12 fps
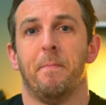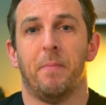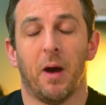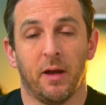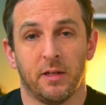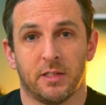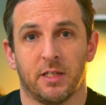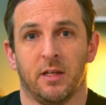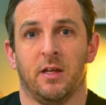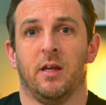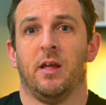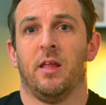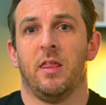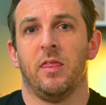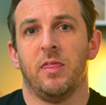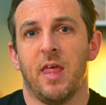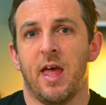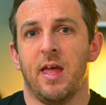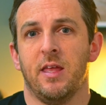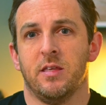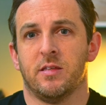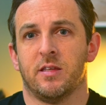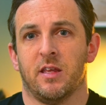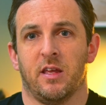but
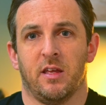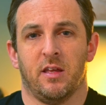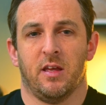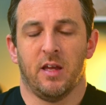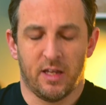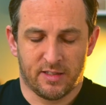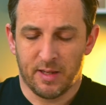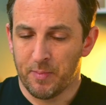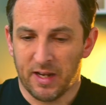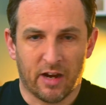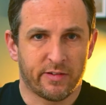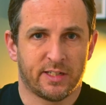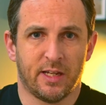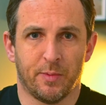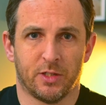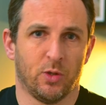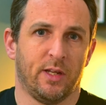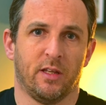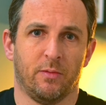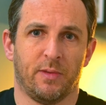there's a similarity between them.